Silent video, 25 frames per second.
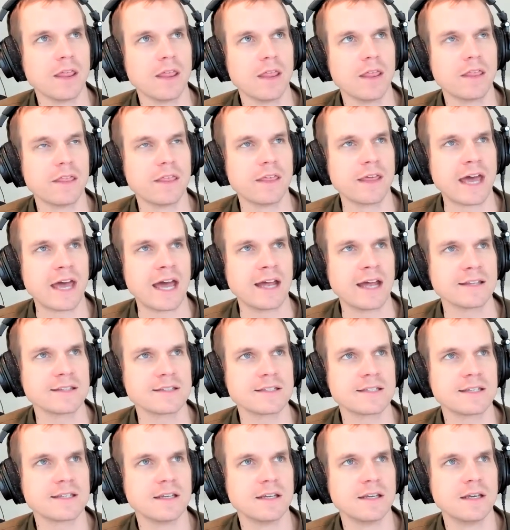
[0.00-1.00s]
that
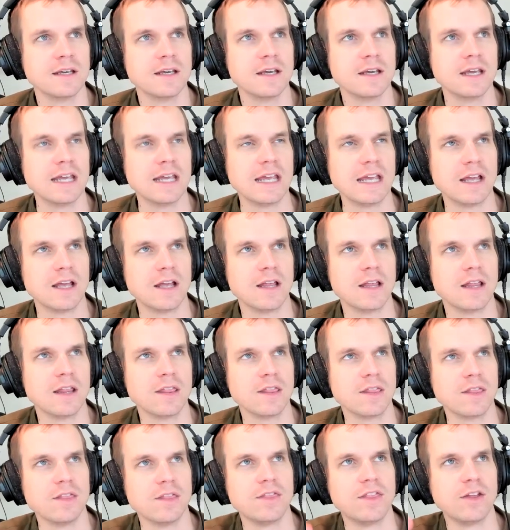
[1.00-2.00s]

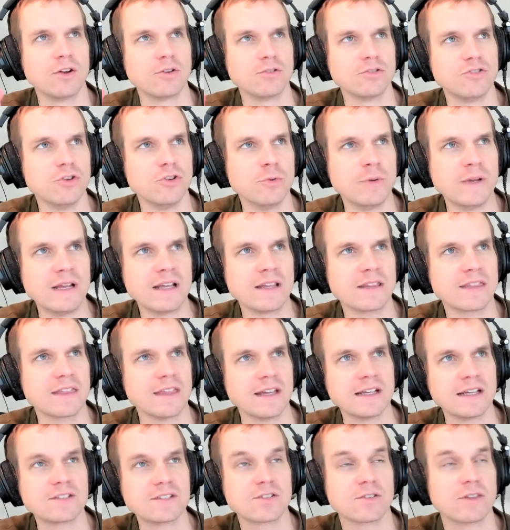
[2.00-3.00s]
they're doing
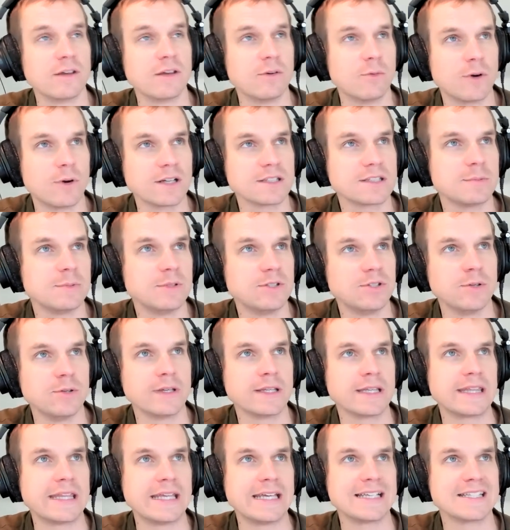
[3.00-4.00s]
things, or they want to be
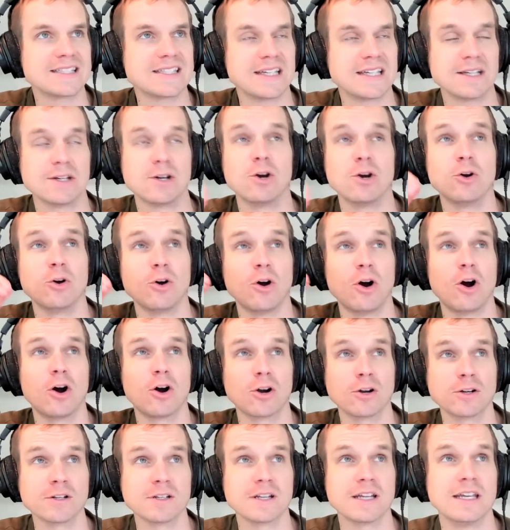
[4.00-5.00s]
doing things that
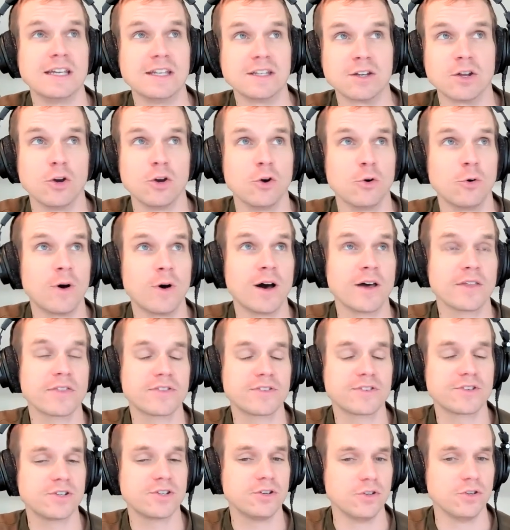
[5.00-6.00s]
aren't in OAuth
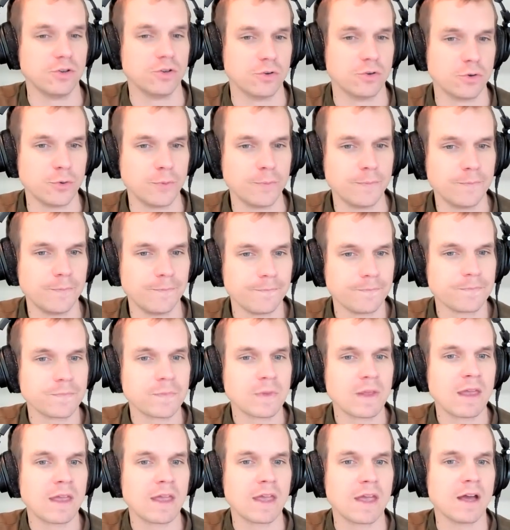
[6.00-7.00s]
2,
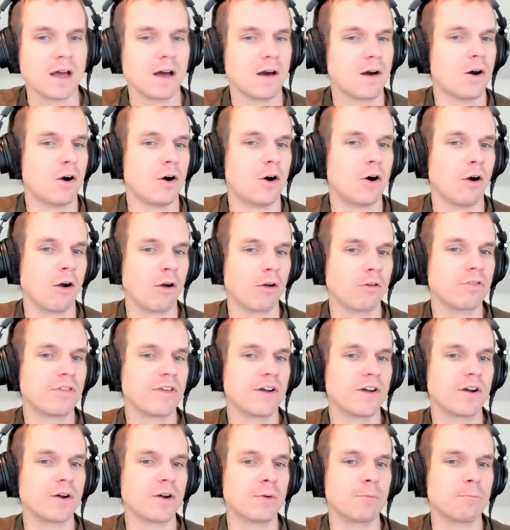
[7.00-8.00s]
are
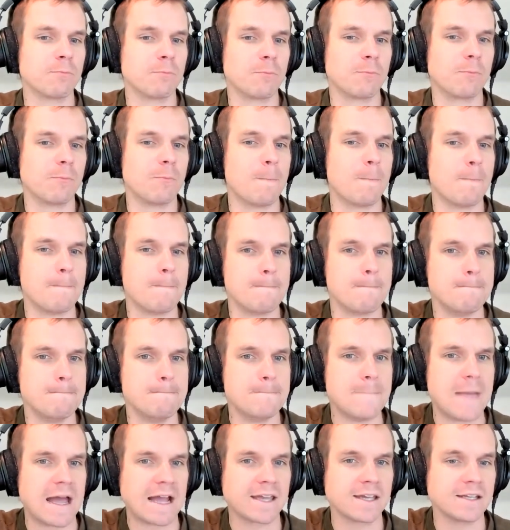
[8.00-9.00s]
there
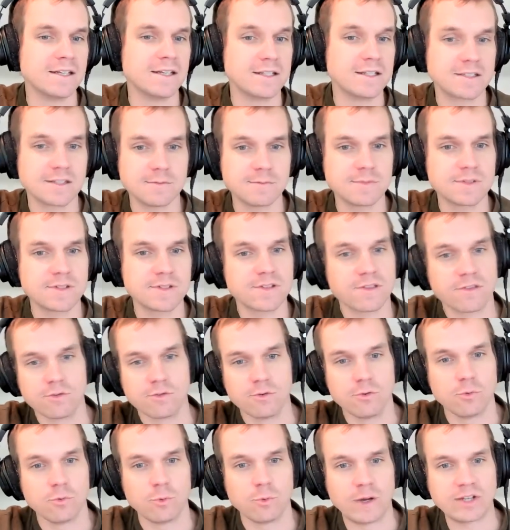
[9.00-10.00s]
mechanisms
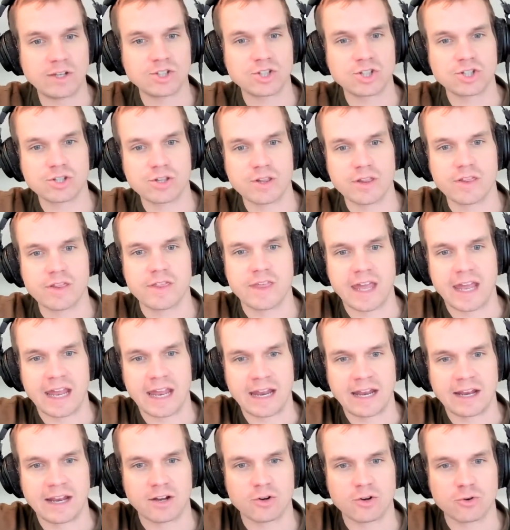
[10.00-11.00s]
through which
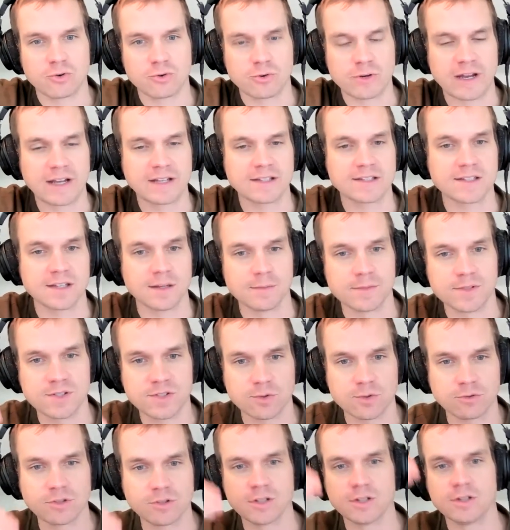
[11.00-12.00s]
they create some
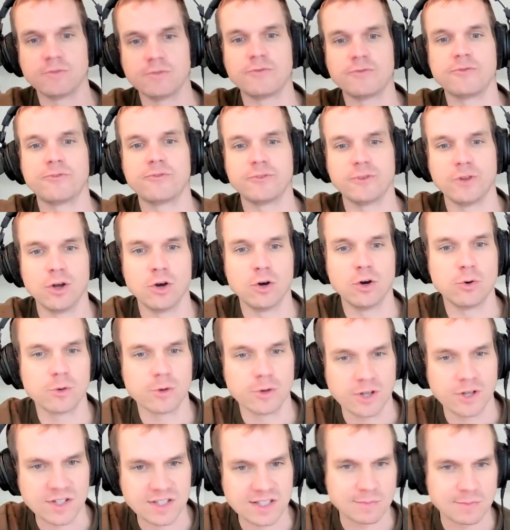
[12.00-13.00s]
sort of flow
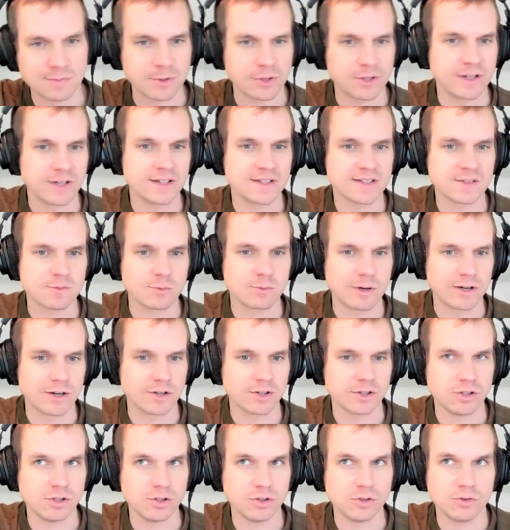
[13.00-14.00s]
or experience where
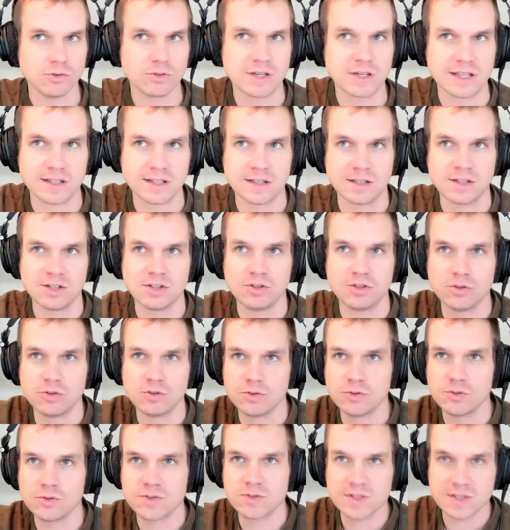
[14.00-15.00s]
you can
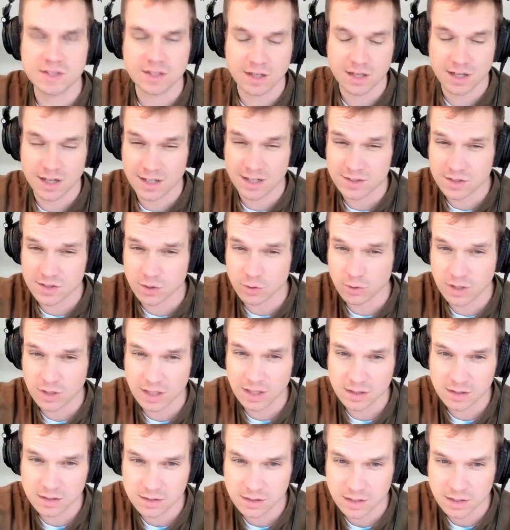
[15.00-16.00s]
use a
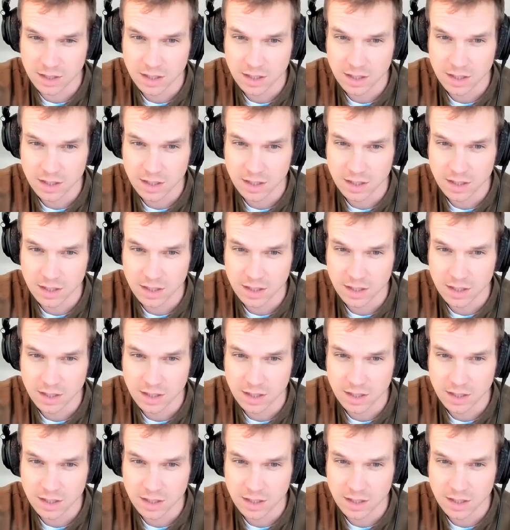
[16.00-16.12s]
token